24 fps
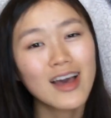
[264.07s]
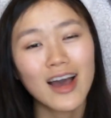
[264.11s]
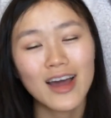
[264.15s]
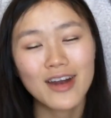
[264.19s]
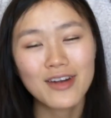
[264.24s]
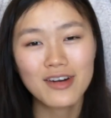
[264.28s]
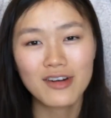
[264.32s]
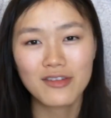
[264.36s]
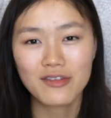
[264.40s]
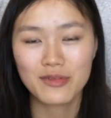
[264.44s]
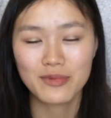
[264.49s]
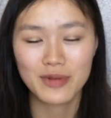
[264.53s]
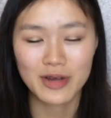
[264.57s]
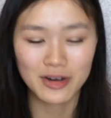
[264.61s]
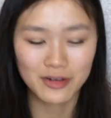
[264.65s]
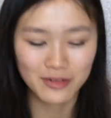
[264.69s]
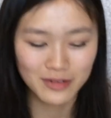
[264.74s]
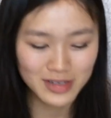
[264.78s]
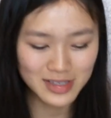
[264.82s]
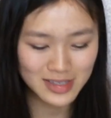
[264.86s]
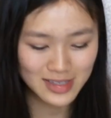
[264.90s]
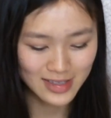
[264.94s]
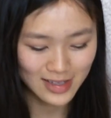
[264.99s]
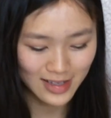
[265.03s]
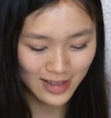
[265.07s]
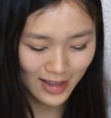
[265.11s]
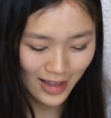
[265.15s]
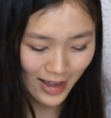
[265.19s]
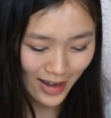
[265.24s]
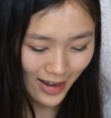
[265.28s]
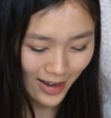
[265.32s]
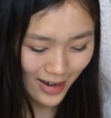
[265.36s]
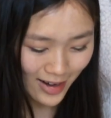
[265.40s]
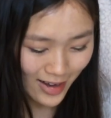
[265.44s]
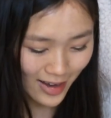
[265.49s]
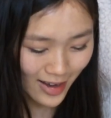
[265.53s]
I don't have a better reason than
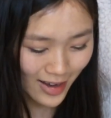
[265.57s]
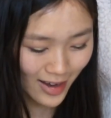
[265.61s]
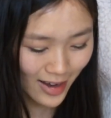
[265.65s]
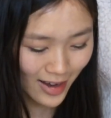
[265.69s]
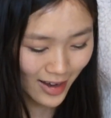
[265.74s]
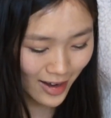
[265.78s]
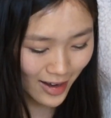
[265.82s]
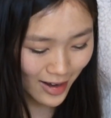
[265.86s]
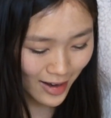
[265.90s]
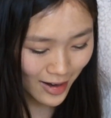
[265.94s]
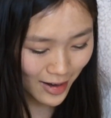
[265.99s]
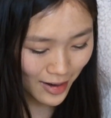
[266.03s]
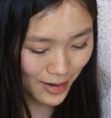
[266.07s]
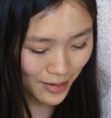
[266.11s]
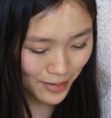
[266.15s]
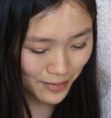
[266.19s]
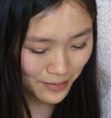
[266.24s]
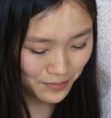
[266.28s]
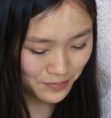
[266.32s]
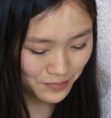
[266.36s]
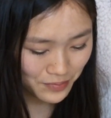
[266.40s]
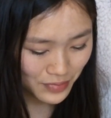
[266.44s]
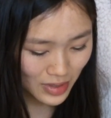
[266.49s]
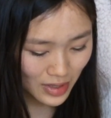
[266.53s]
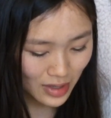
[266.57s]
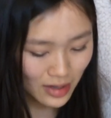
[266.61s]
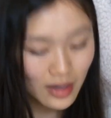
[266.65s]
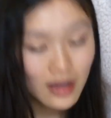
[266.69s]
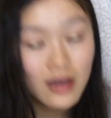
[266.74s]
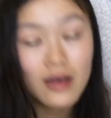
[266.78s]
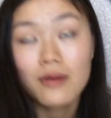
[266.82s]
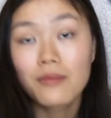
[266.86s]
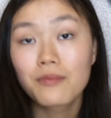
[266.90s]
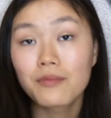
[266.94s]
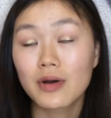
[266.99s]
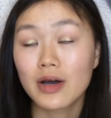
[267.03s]
that.
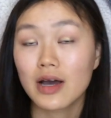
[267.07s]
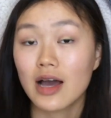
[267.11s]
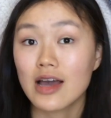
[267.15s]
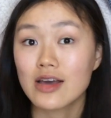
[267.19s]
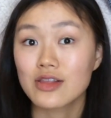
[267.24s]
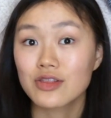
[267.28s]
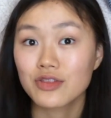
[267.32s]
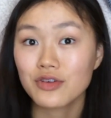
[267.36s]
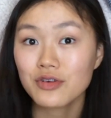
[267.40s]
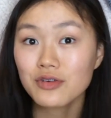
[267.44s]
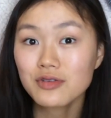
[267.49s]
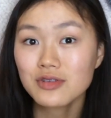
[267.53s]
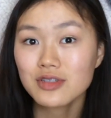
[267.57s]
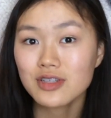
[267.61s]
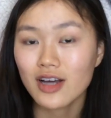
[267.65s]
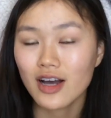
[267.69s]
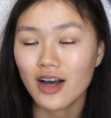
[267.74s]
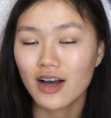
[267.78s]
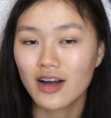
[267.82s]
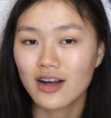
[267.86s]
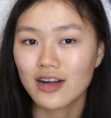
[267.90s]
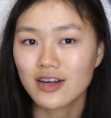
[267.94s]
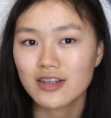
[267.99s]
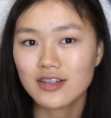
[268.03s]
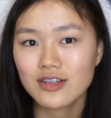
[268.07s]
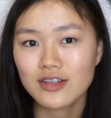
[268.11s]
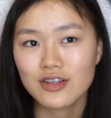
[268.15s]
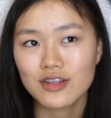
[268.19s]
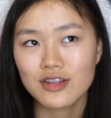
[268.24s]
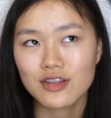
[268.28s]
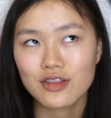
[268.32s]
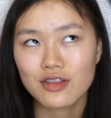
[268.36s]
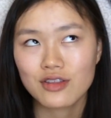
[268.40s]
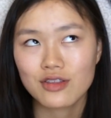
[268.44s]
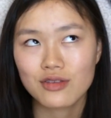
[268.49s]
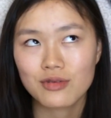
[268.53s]
But I learned to art
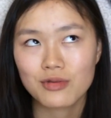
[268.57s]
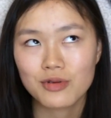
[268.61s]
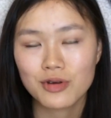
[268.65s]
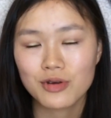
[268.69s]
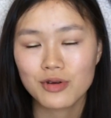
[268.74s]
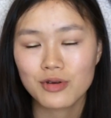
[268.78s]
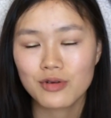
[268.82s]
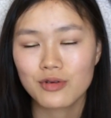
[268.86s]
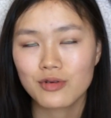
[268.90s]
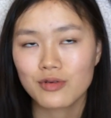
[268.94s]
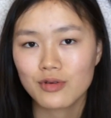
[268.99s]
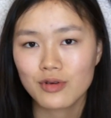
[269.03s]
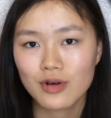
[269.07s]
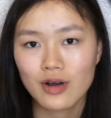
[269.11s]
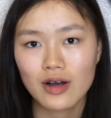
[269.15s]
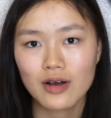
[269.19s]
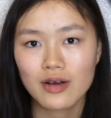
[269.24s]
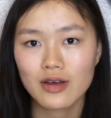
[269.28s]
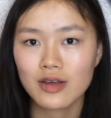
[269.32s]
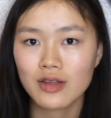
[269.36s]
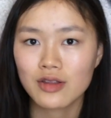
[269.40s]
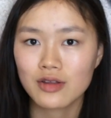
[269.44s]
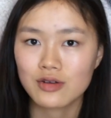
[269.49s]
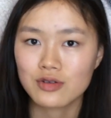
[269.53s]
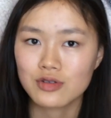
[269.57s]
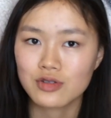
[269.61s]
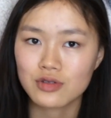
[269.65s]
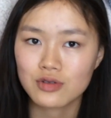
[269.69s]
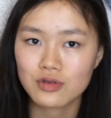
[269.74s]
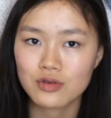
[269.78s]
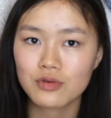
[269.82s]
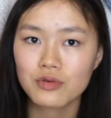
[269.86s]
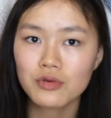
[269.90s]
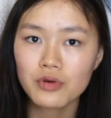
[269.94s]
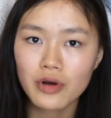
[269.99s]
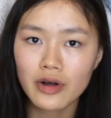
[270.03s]
through either
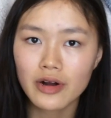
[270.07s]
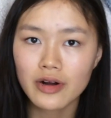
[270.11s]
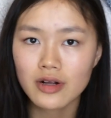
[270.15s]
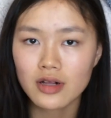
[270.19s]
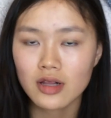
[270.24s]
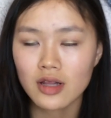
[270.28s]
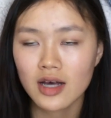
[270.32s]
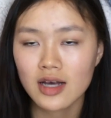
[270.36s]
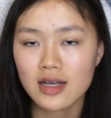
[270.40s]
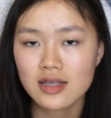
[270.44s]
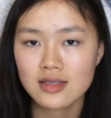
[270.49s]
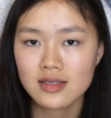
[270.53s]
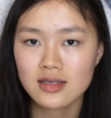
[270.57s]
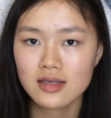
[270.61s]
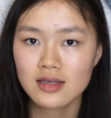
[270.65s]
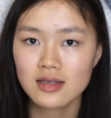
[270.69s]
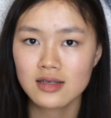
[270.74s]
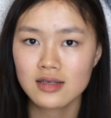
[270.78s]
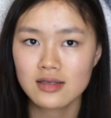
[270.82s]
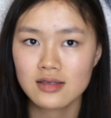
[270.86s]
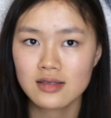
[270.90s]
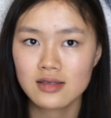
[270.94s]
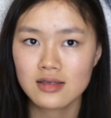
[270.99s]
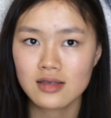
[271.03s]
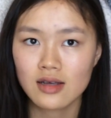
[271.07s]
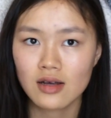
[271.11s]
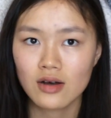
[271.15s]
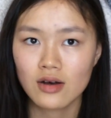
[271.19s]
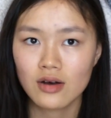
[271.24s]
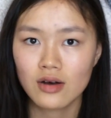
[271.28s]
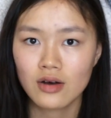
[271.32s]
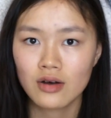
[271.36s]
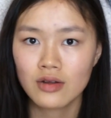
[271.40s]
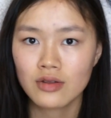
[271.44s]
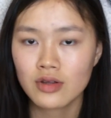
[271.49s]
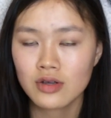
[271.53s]
school art classes,
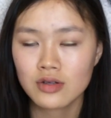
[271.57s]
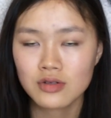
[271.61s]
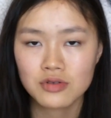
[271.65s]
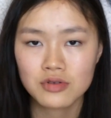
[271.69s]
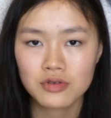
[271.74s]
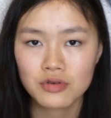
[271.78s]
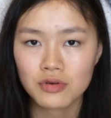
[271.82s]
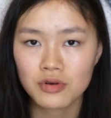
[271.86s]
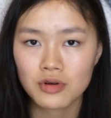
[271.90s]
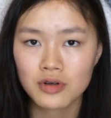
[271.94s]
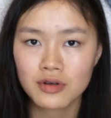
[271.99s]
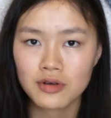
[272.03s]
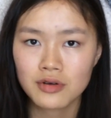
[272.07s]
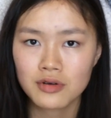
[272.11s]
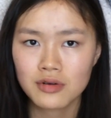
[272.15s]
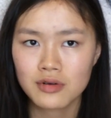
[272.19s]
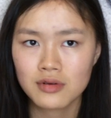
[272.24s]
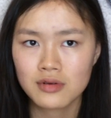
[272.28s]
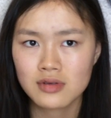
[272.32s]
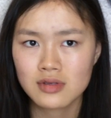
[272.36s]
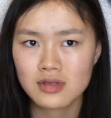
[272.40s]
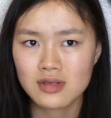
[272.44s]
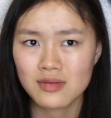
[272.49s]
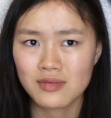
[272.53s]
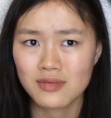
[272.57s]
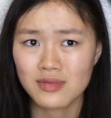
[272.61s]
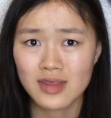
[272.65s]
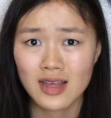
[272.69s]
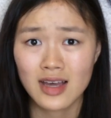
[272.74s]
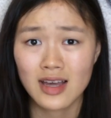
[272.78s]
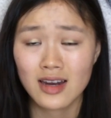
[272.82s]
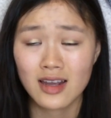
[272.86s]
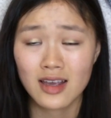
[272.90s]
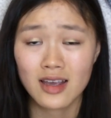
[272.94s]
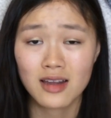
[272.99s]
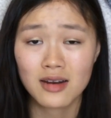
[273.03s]
online tutorials,
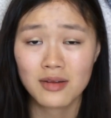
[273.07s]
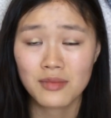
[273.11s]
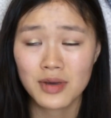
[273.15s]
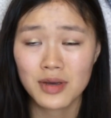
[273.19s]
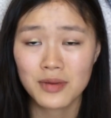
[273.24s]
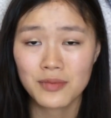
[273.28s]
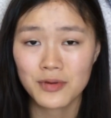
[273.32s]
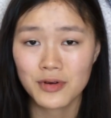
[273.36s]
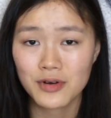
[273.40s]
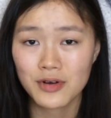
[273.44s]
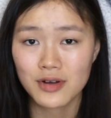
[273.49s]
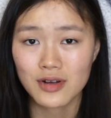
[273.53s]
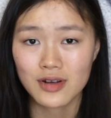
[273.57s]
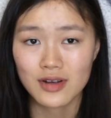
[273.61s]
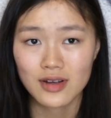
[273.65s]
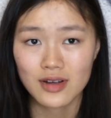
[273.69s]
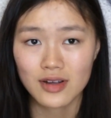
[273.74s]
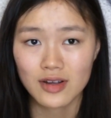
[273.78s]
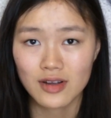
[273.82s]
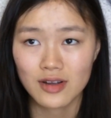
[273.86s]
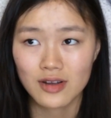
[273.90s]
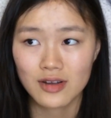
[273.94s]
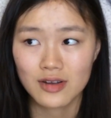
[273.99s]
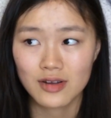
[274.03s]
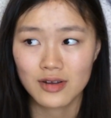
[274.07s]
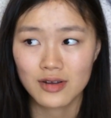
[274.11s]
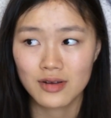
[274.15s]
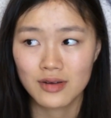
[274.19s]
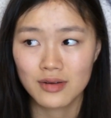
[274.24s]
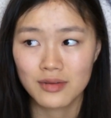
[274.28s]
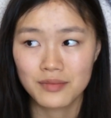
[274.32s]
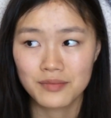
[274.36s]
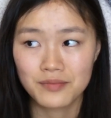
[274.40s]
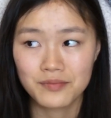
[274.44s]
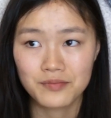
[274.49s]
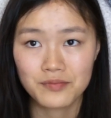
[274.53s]
that anime book.
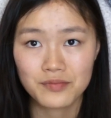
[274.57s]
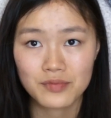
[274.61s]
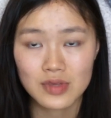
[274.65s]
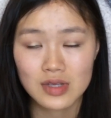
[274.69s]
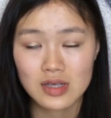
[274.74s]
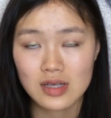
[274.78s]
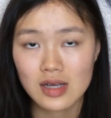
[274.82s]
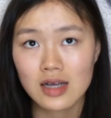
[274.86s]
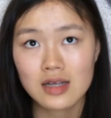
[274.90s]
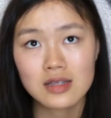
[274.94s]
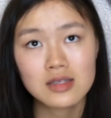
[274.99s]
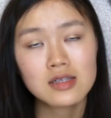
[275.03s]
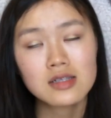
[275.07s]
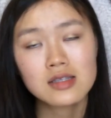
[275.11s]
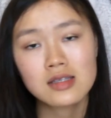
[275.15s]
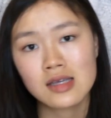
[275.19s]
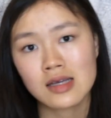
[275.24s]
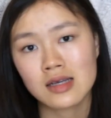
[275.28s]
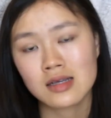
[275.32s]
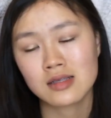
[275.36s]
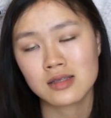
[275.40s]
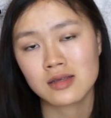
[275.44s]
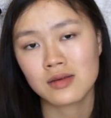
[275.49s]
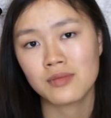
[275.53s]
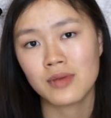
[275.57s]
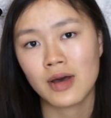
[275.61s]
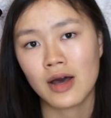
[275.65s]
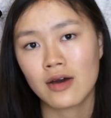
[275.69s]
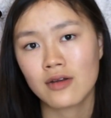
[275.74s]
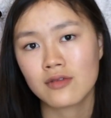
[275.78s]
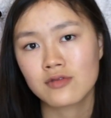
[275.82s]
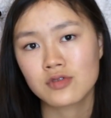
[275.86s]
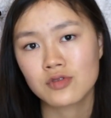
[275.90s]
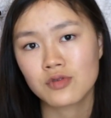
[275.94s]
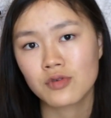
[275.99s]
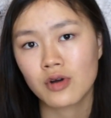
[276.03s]
I did take some
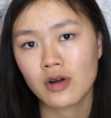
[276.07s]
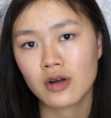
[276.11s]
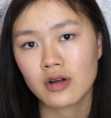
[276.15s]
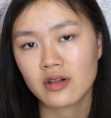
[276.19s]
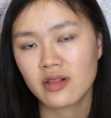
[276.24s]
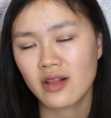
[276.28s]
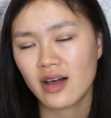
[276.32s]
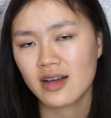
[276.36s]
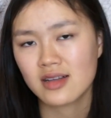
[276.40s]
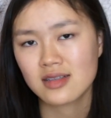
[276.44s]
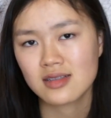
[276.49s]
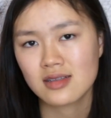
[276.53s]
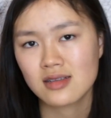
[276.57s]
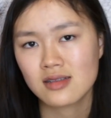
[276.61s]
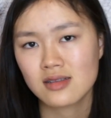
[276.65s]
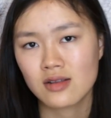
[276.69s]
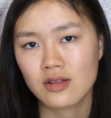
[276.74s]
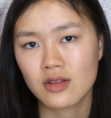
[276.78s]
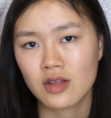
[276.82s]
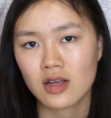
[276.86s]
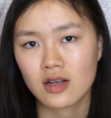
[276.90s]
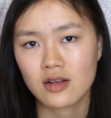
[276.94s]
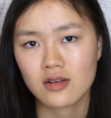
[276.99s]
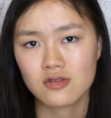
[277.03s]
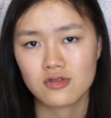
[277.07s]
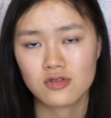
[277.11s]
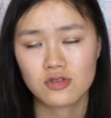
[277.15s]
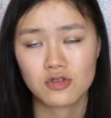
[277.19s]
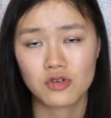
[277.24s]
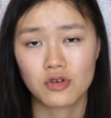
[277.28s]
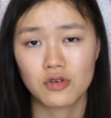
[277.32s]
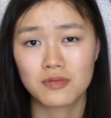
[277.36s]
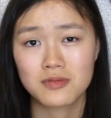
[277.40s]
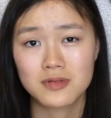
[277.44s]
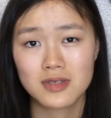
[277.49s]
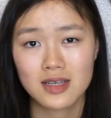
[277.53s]
out-of-school art classes on like
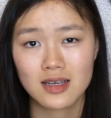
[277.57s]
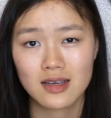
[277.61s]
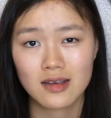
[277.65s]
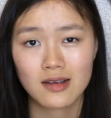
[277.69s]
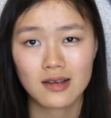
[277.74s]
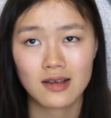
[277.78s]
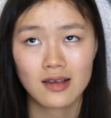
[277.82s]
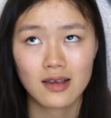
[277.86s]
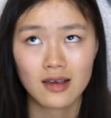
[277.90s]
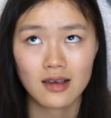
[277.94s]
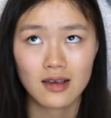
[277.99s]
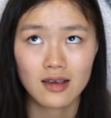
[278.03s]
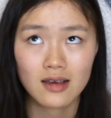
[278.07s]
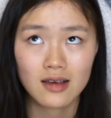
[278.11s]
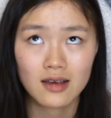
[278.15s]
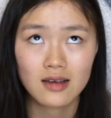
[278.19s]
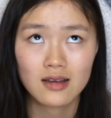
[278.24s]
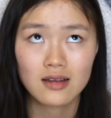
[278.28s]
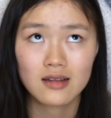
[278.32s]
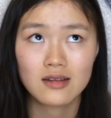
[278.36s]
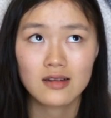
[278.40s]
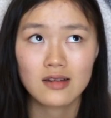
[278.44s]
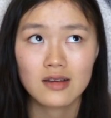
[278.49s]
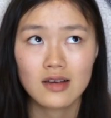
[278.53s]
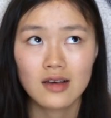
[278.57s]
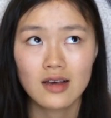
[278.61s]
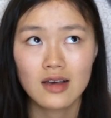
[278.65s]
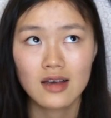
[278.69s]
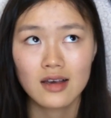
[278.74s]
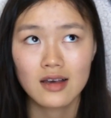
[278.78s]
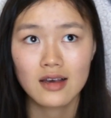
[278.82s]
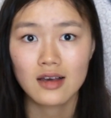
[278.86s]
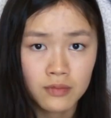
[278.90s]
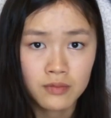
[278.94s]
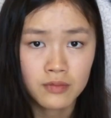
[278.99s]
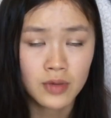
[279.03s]
sculpting
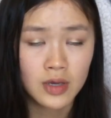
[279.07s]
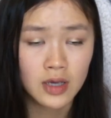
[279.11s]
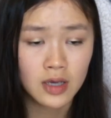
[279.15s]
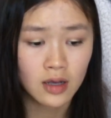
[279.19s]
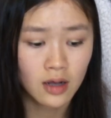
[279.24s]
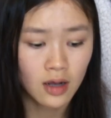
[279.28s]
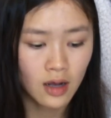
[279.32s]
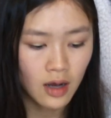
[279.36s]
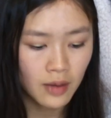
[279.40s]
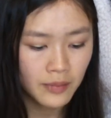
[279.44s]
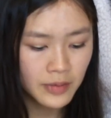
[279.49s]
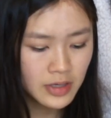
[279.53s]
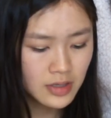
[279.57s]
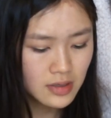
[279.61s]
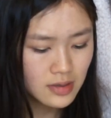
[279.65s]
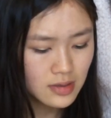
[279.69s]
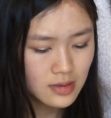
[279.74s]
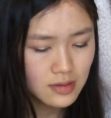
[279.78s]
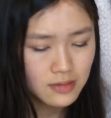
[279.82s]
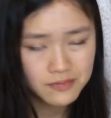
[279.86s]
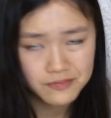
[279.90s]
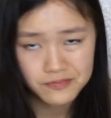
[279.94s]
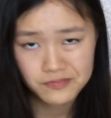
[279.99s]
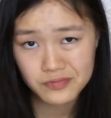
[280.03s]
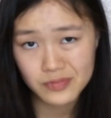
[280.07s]
and making comics.